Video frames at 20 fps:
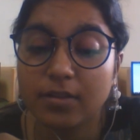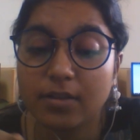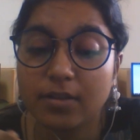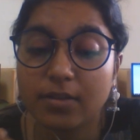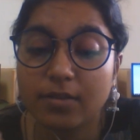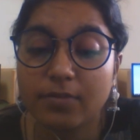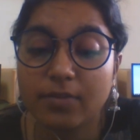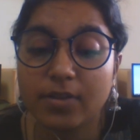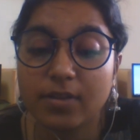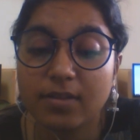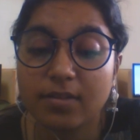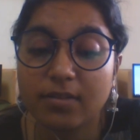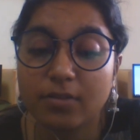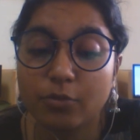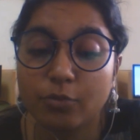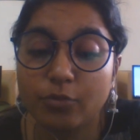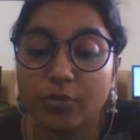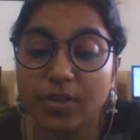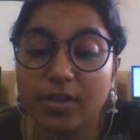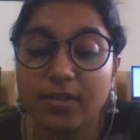that's why it's
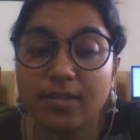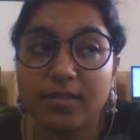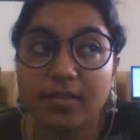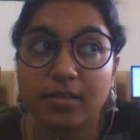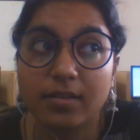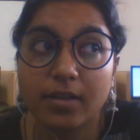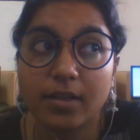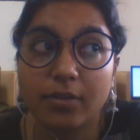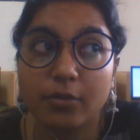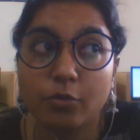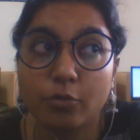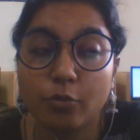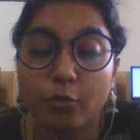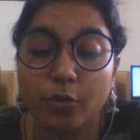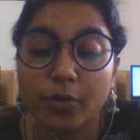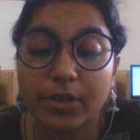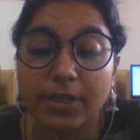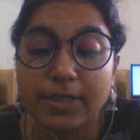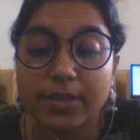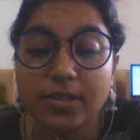known as
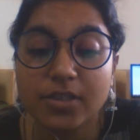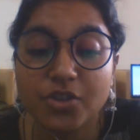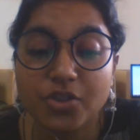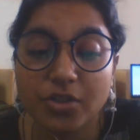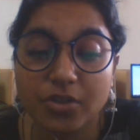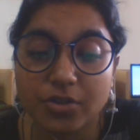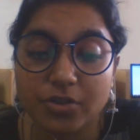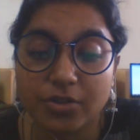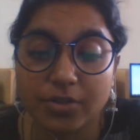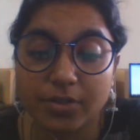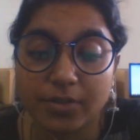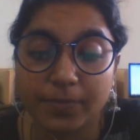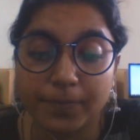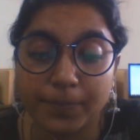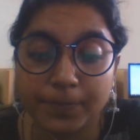sclerocorneal junction.